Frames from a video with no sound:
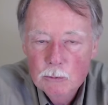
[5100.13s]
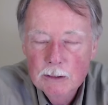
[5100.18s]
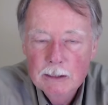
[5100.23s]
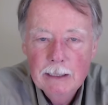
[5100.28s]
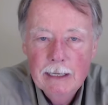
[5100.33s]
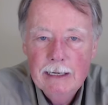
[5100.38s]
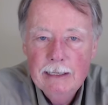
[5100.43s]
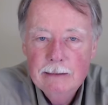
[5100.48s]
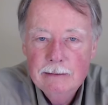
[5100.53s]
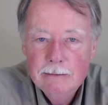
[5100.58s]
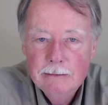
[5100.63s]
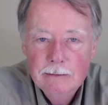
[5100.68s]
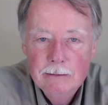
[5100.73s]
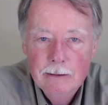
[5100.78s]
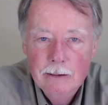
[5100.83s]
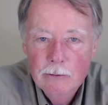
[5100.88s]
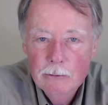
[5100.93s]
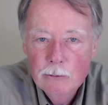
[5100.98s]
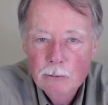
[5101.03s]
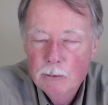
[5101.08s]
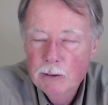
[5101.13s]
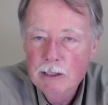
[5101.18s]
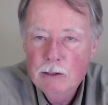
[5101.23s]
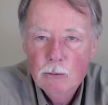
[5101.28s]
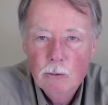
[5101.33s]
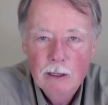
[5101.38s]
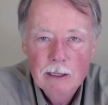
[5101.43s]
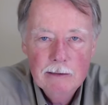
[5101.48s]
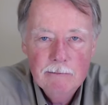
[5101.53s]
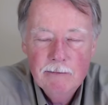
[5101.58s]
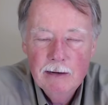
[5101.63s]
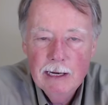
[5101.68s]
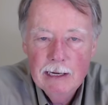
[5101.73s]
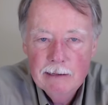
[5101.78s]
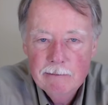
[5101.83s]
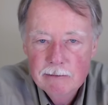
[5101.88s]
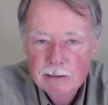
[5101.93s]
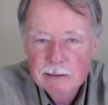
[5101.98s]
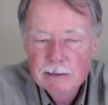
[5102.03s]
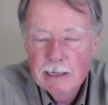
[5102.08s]
relate, you know, three
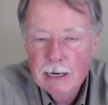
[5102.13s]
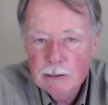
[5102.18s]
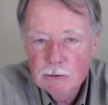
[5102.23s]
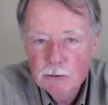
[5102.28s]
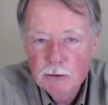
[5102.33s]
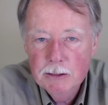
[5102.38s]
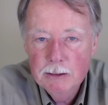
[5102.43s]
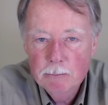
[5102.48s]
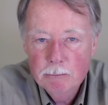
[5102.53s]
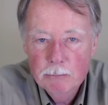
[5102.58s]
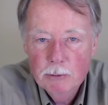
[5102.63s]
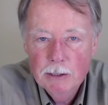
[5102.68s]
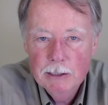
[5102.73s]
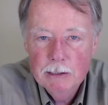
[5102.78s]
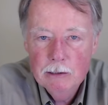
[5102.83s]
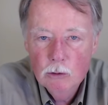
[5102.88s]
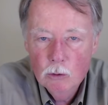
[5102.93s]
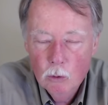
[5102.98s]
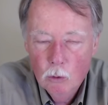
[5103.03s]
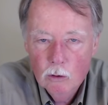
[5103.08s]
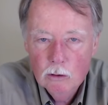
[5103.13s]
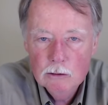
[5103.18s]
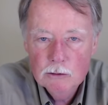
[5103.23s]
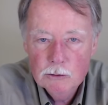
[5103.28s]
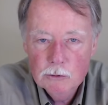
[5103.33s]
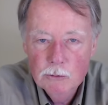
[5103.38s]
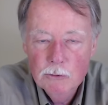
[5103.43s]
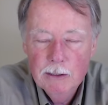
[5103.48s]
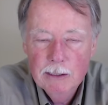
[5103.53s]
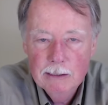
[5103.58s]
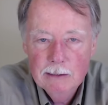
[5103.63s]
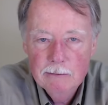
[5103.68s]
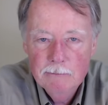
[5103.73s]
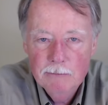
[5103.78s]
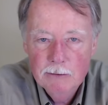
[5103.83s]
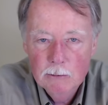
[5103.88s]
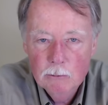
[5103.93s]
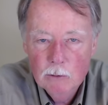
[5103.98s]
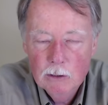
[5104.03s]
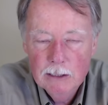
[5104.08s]
twenty-five is actually a pretty coarse grit
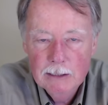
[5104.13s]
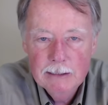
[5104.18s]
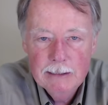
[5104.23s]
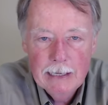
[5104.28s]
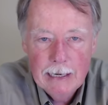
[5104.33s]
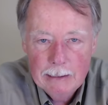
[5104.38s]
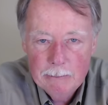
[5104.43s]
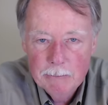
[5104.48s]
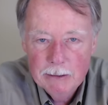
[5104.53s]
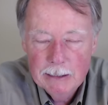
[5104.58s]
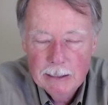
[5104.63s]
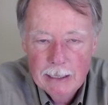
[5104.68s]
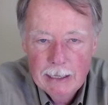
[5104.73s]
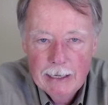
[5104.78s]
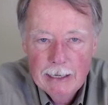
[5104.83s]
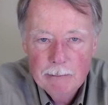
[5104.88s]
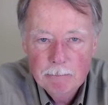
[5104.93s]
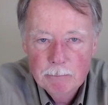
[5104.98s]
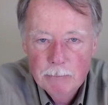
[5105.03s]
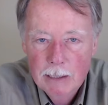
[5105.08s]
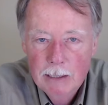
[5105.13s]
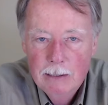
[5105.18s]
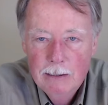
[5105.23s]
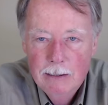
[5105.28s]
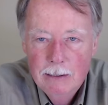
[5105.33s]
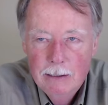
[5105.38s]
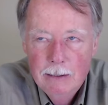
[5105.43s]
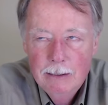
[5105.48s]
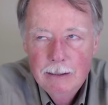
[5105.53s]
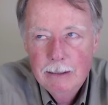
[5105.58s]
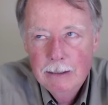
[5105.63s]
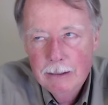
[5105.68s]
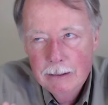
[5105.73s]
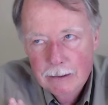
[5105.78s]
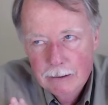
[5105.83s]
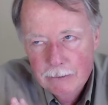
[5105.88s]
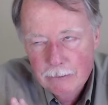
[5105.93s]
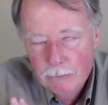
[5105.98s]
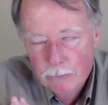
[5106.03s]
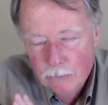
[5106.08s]
if it were a diamond lap,
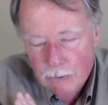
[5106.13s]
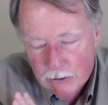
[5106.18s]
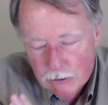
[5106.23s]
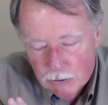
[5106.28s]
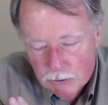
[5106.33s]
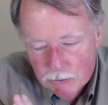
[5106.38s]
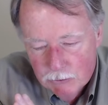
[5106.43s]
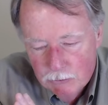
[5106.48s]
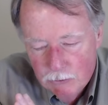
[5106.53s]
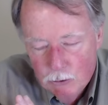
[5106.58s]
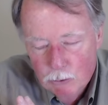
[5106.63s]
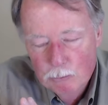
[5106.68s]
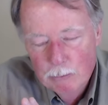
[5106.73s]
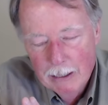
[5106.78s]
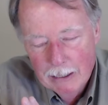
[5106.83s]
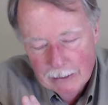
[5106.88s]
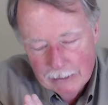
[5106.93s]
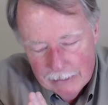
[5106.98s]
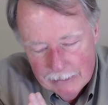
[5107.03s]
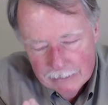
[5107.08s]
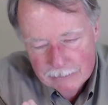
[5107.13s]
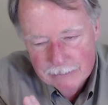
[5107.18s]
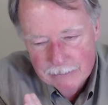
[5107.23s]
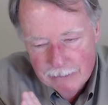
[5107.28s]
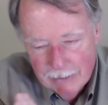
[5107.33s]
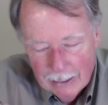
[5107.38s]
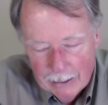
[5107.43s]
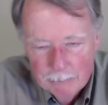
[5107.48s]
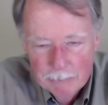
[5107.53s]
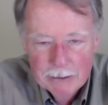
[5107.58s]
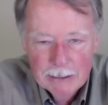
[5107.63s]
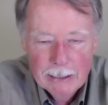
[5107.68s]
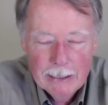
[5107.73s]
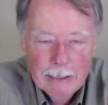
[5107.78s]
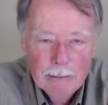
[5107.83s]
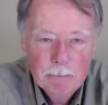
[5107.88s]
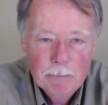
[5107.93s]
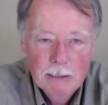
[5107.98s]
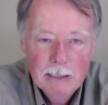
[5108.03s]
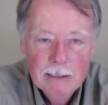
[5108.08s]
which new bond is a diamond
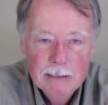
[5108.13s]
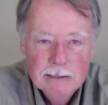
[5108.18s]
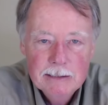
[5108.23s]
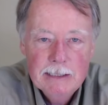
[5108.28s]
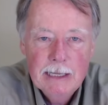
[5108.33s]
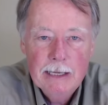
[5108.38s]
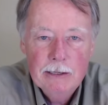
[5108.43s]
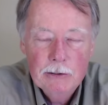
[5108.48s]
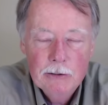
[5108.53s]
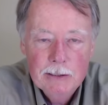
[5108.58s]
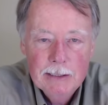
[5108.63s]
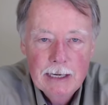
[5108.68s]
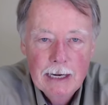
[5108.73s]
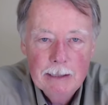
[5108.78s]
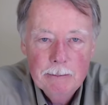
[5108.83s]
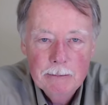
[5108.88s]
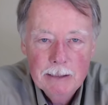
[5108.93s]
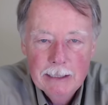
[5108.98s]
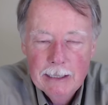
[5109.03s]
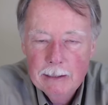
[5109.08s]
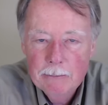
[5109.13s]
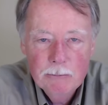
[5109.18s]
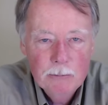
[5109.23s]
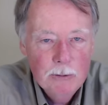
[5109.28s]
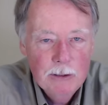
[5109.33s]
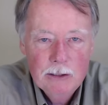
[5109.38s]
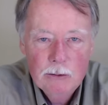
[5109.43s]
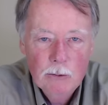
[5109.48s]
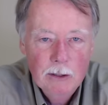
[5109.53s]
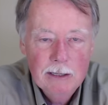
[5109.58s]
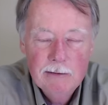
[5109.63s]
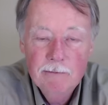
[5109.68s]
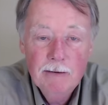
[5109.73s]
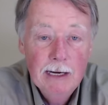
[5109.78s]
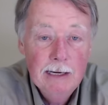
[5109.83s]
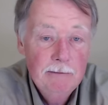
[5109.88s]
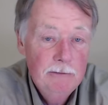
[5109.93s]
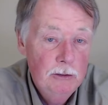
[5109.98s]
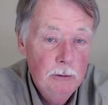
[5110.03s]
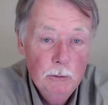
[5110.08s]
lap, but a standard diamond lap three
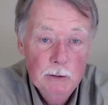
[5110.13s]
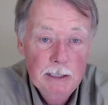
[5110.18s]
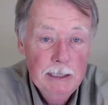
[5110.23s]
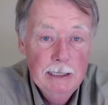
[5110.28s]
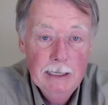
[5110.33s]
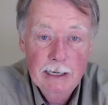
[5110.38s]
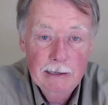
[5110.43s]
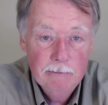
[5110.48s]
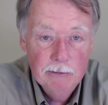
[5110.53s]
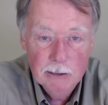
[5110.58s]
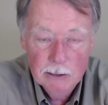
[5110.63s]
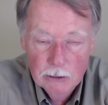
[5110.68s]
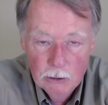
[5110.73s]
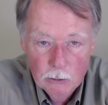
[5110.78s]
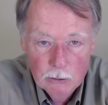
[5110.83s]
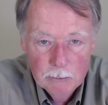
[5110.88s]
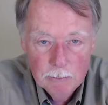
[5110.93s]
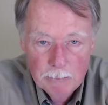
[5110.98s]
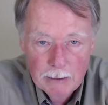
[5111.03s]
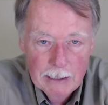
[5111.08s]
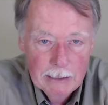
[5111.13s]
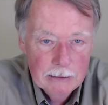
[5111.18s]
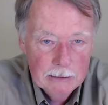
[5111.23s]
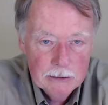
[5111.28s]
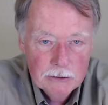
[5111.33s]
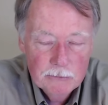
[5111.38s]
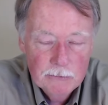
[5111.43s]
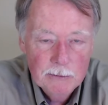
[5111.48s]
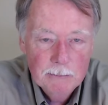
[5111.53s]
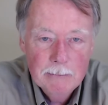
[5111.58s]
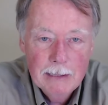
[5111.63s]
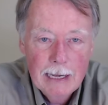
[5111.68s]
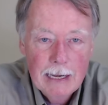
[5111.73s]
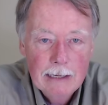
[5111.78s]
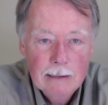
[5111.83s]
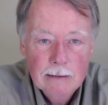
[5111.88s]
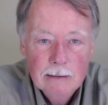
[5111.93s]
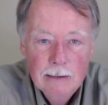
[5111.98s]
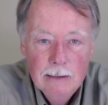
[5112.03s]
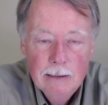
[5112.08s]
twenty-five, you would never go to polish from
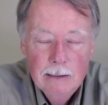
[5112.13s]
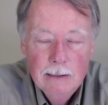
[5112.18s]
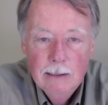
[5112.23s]
that.